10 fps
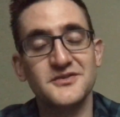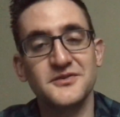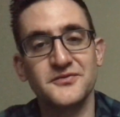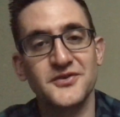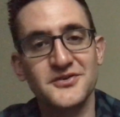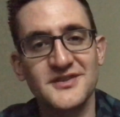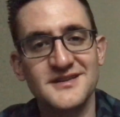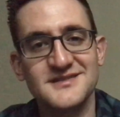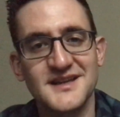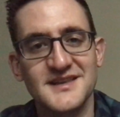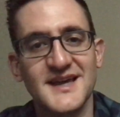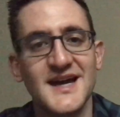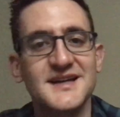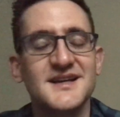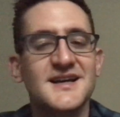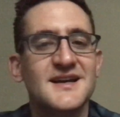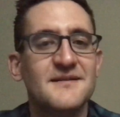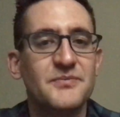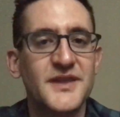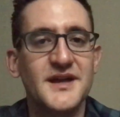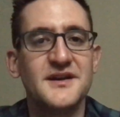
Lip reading: So first they say that, then